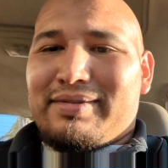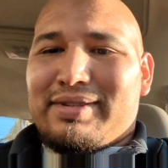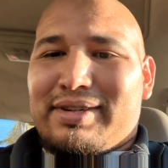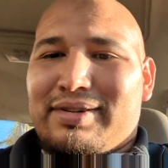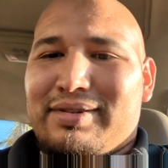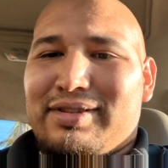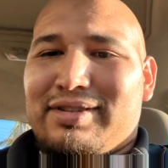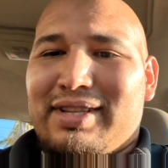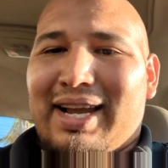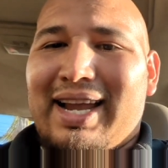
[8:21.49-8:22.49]
So
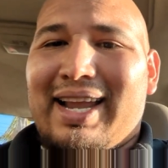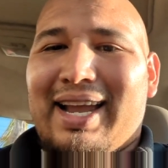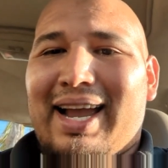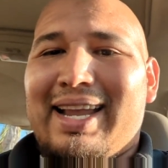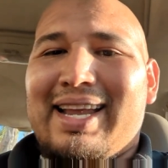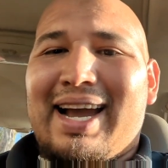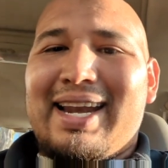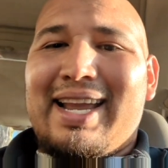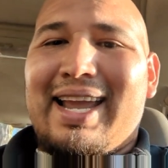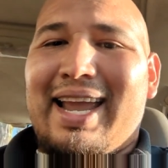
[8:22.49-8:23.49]
I I
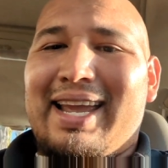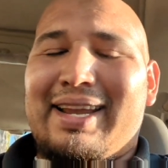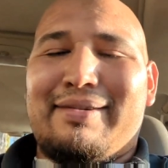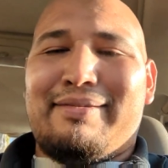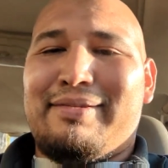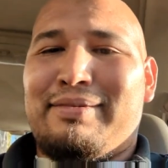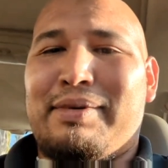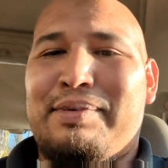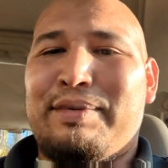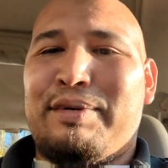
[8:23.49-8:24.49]
kind of hate it
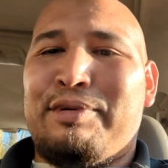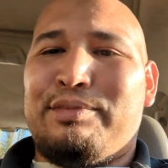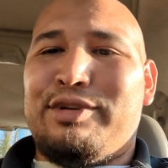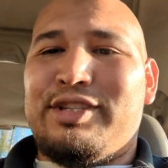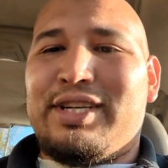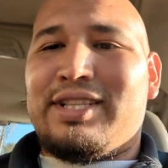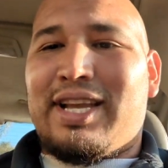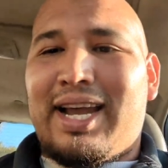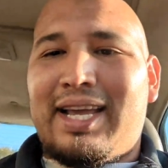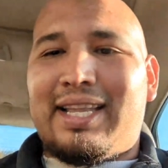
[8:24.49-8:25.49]
when people put music
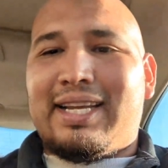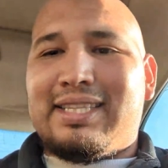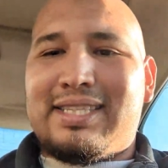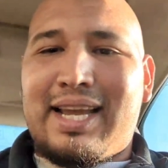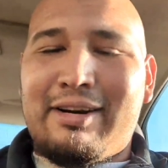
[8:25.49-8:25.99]
to highlights.